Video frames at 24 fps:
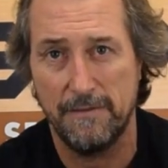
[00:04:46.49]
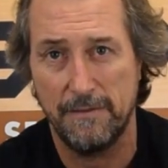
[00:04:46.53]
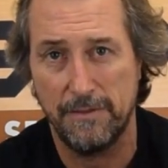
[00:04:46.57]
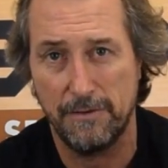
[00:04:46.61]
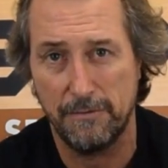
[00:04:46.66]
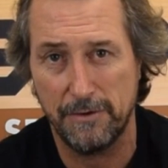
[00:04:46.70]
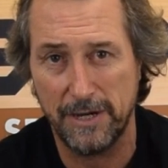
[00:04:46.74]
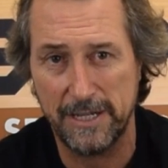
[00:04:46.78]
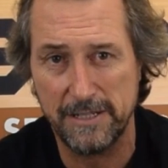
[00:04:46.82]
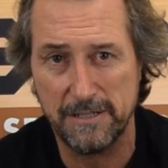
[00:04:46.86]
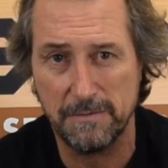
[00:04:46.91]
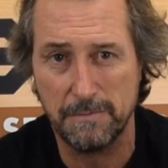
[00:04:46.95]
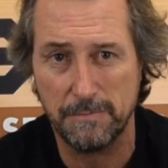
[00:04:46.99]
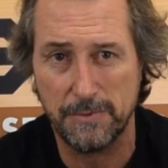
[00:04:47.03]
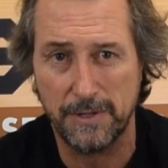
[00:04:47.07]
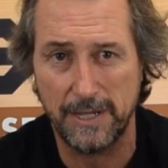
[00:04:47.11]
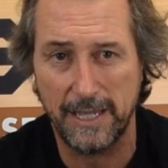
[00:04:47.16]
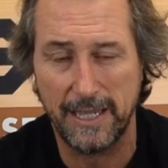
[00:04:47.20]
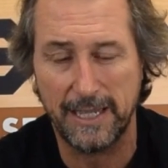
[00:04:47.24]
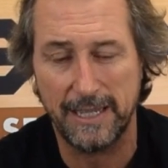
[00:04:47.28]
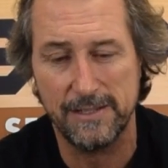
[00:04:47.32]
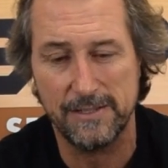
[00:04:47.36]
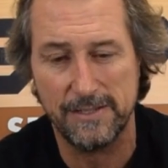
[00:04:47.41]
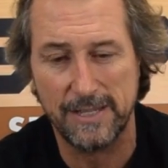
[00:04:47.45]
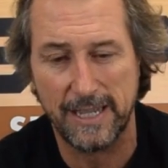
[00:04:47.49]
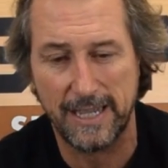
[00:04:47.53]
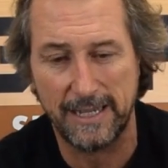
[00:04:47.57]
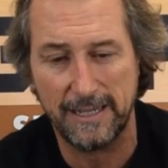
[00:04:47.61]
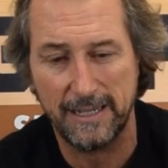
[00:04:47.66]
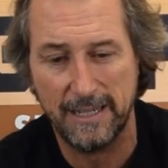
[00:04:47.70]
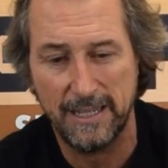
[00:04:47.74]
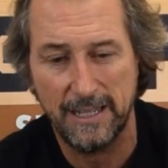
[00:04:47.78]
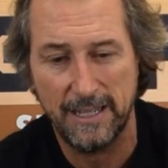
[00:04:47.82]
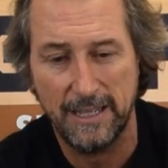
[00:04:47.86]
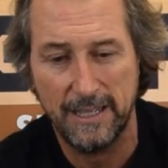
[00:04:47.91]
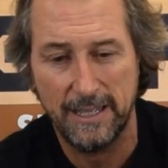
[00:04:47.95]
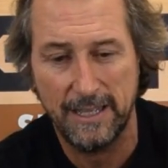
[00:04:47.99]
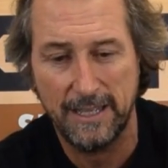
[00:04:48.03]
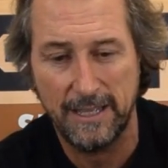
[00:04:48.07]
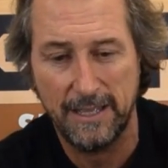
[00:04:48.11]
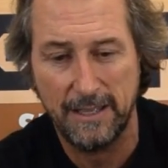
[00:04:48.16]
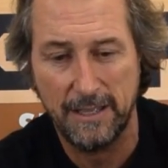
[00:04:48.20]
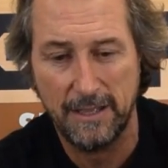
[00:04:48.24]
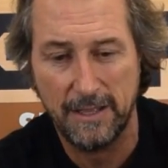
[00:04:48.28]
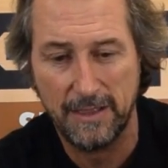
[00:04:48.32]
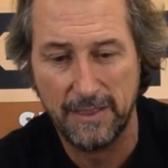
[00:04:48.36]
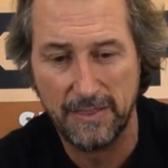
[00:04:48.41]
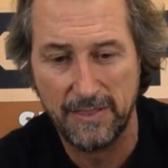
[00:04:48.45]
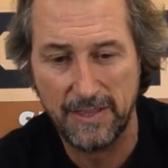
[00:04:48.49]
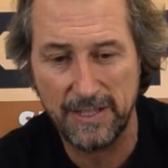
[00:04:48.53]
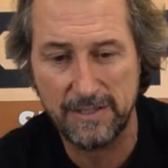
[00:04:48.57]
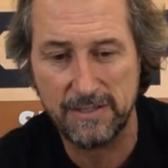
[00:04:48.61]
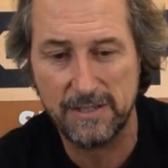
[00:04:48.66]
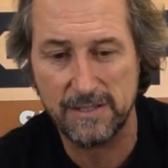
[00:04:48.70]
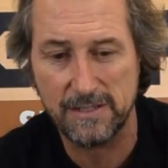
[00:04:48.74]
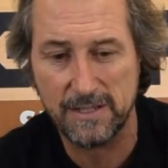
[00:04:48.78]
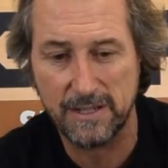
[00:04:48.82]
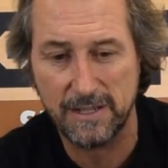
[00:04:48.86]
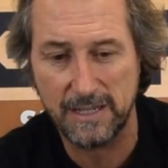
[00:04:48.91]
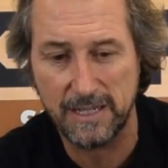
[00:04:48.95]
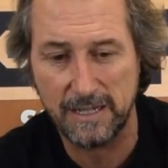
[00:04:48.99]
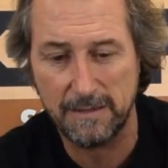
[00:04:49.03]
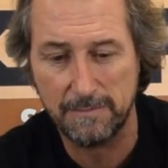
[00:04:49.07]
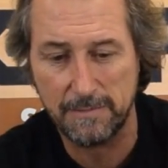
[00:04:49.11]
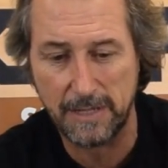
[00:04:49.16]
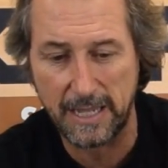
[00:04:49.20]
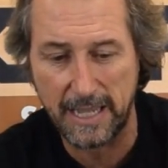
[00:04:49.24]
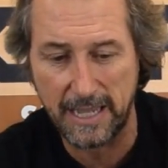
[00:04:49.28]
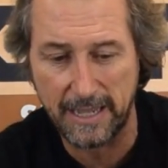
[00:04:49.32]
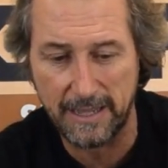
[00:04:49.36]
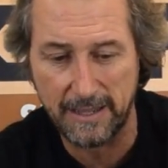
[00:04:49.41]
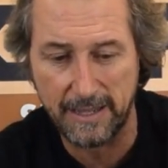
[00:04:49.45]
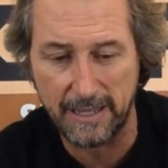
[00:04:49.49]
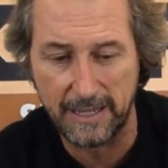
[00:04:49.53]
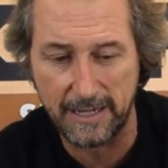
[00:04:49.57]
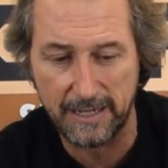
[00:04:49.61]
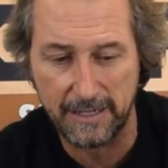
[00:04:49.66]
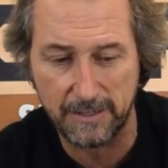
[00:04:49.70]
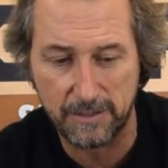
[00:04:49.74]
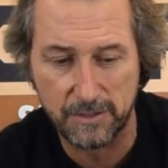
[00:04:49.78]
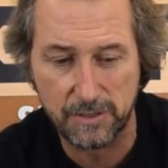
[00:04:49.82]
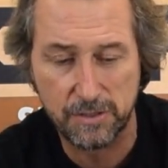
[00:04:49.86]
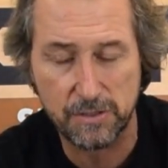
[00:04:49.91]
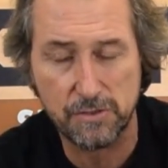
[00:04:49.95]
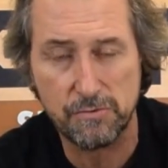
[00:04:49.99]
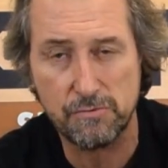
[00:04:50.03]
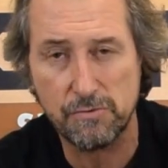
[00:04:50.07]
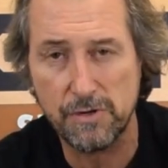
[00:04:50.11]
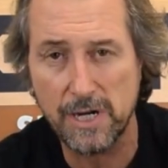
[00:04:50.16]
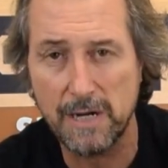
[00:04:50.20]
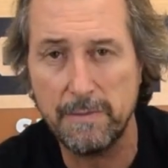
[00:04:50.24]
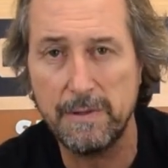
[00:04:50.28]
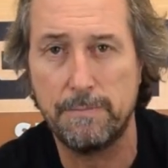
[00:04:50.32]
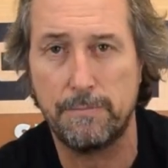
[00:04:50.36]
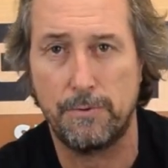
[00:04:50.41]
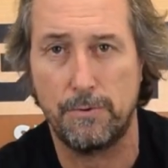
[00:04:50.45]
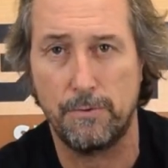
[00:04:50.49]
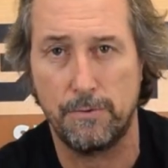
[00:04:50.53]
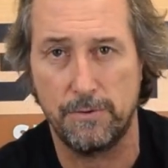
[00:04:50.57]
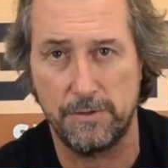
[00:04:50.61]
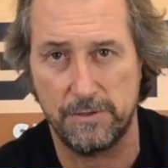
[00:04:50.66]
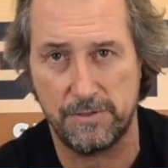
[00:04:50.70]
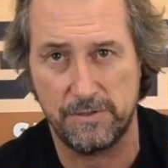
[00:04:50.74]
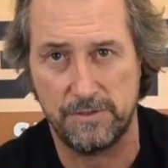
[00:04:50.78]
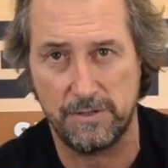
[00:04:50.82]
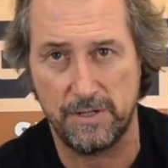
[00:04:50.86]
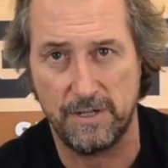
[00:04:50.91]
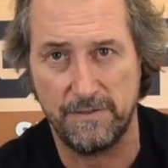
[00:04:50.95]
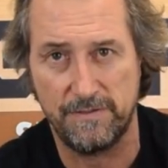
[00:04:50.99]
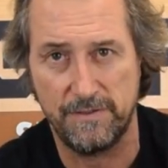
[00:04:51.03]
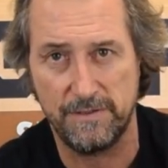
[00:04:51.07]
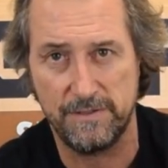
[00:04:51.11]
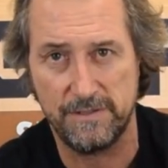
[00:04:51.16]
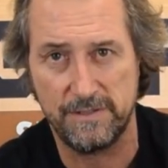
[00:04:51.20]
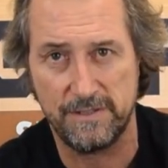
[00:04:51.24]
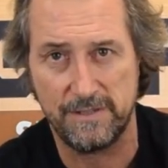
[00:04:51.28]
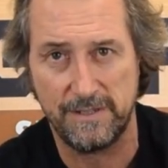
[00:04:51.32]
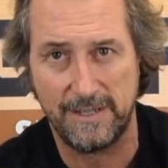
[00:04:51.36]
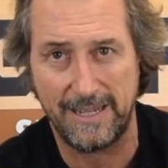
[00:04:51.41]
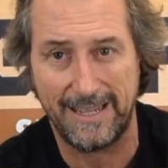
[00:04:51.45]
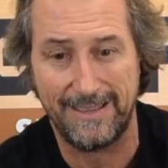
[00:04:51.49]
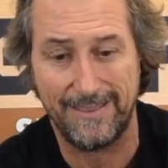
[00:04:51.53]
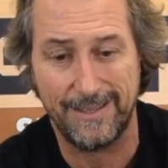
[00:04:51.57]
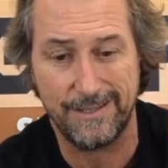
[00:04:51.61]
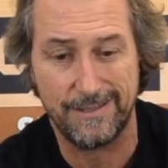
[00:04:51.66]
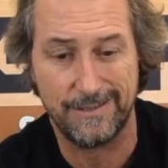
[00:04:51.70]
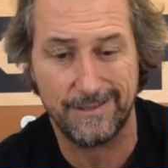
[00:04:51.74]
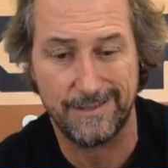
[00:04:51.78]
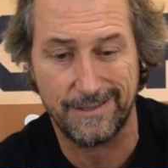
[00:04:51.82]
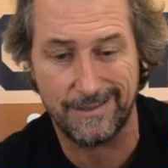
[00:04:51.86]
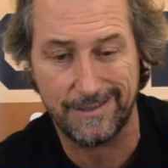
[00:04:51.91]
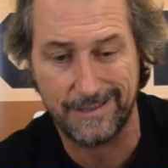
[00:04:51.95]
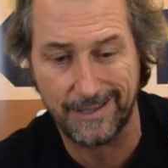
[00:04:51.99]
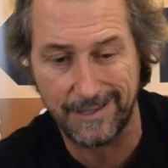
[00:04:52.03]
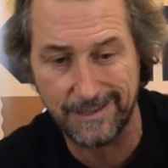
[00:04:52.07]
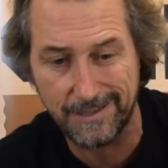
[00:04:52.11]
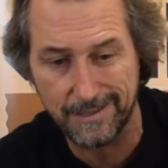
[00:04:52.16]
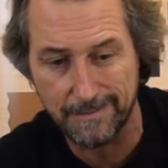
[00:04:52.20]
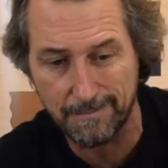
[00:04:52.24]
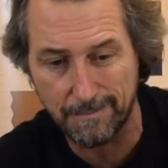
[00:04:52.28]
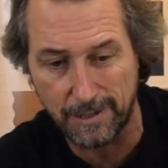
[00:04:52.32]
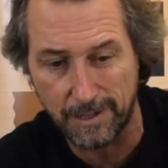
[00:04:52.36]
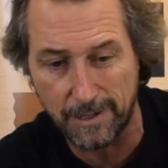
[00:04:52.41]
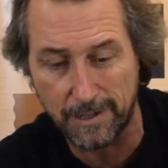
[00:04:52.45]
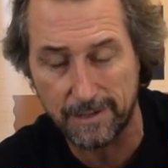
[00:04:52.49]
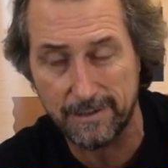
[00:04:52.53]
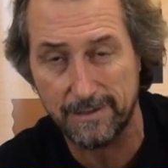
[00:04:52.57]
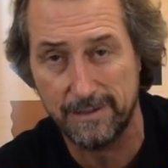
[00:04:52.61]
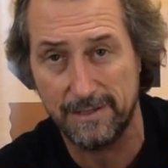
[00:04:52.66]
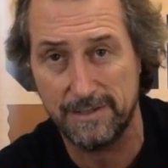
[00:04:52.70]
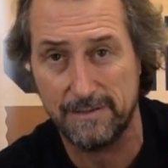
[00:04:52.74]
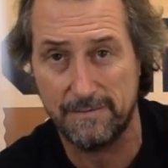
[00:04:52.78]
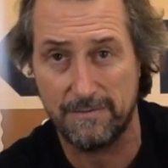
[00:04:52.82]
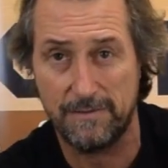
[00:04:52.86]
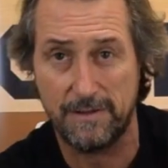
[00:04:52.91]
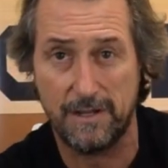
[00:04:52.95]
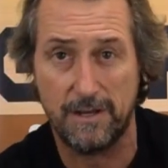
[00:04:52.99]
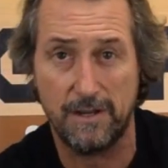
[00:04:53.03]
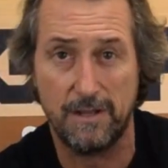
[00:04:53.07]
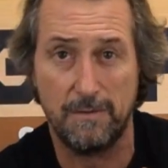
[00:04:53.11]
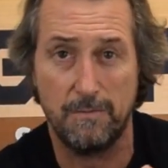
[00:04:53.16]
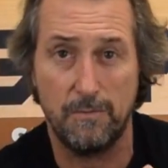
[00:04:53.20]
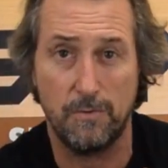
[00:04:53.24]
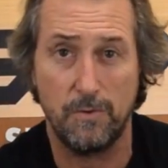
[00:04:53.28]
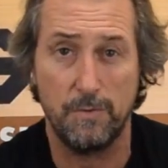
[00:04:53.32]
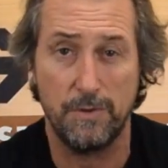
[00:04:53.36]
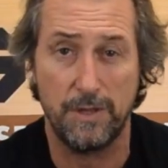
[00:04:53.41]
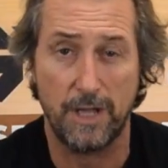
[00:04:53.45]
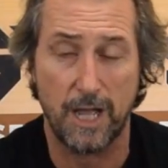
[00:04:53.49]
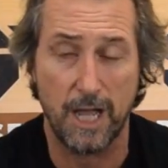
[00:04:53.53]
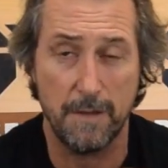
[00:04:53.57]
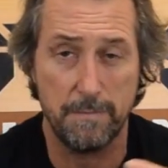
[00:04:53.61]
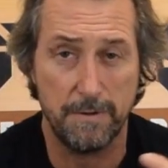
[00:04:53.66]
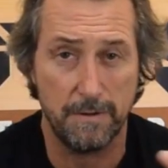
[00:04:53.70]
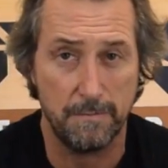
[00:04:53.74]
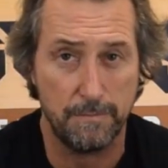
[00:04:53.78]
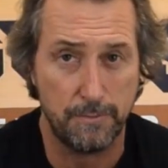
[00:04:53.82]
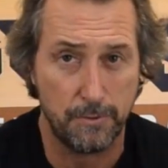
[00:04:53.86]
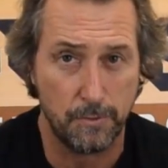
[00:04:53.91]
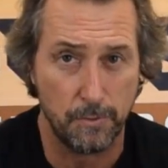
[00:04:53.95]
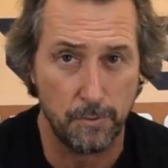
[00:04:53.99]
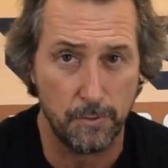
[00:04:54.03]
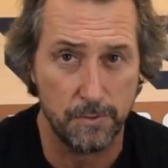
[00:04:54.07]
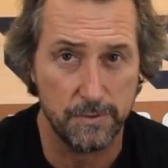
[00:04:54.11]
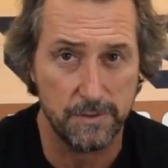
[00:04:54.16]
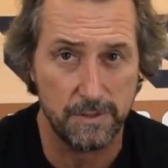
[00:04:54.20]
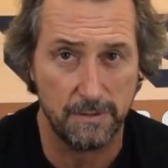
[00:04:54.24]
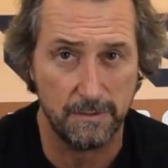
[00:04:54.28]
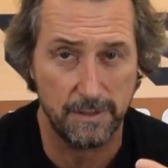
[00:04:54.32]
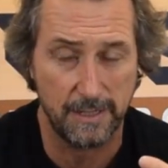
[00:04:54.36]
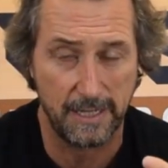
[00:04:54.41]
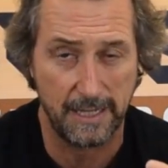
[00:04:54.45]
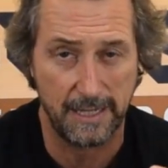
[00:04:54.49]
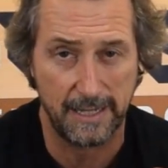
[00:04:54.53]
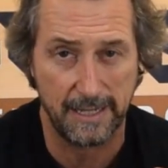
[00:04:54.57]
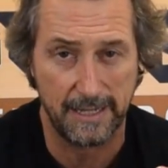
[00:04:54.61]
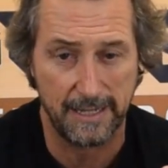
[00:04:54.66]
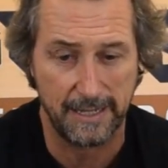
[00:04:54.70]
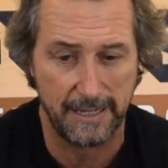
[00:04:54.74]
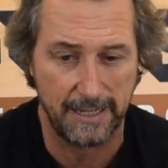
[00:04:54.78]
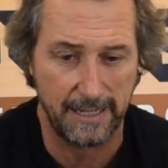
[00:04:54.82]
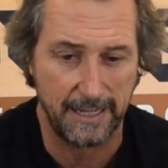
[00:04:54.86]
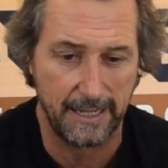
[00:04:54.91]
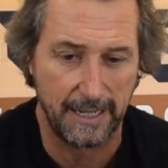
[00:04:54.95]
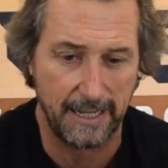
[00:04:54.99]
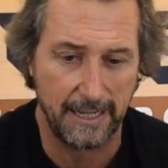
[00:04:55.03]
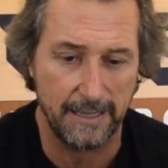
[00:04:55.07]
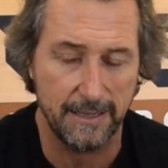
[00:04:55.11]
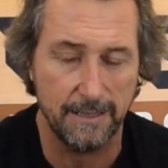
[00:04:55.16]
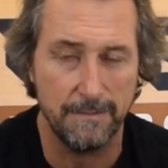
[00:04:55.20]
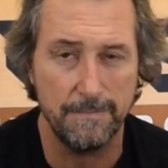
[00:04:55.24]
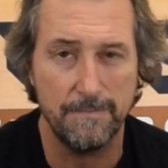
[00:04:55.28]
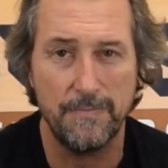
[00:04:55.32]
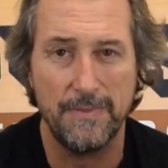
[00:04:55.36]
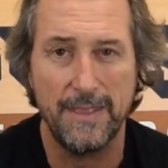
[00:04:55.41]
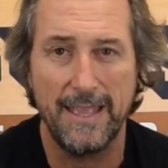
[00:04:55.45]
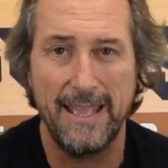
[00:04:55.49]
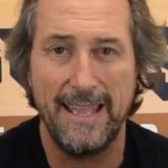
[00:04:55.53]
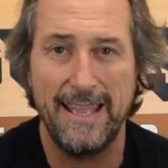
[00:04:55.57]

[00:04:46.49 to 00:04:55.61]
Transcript: The reason being is that this is an extremely porous surface, and this is a decent block. There's a lot more with open pores in them.